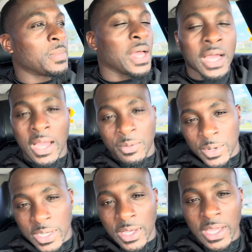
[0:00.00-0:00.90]
I gotta
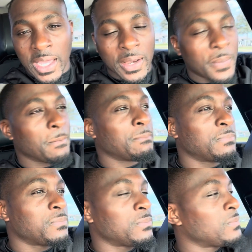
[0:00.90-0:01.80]
relook at
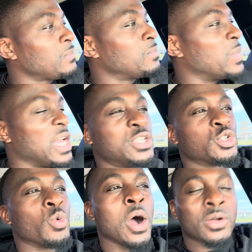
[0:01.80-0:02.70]
it. But he just
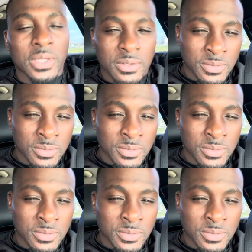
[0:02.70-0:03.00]
walking.